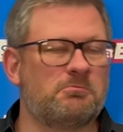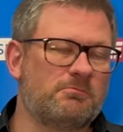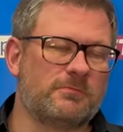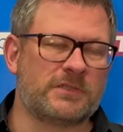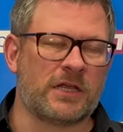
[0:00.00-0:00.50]

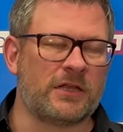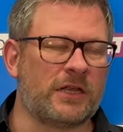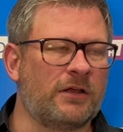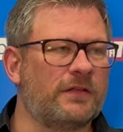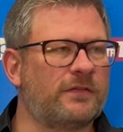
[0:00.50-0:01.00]
So, you
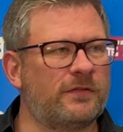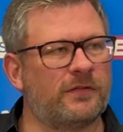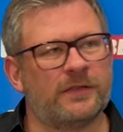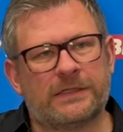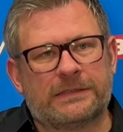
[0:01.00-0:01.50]
know, it's
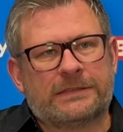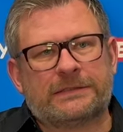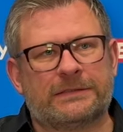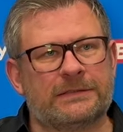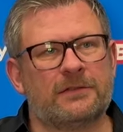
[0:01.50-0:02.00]

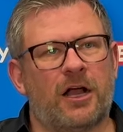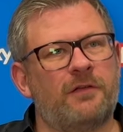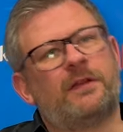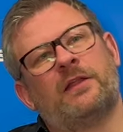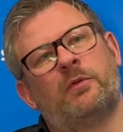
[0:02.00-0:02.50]

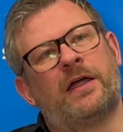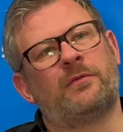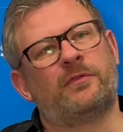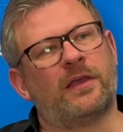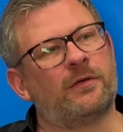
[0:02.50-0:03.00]
hopefully they'll wear
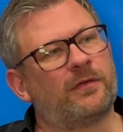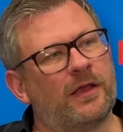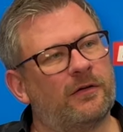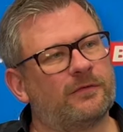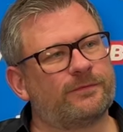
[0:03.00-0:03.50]
themselves
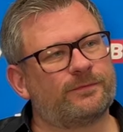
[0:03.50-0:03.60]
out.